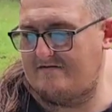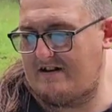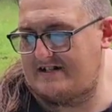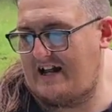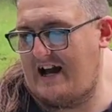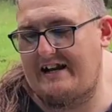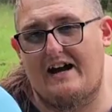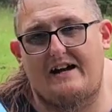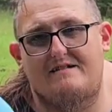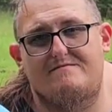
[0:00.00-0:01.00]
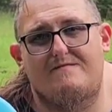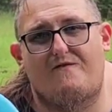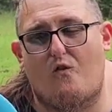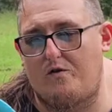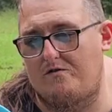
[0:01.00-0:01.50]
like tie-dye
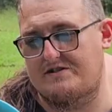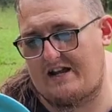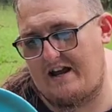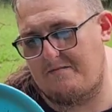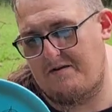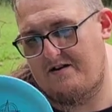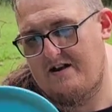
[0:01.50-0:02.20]
foil stamp.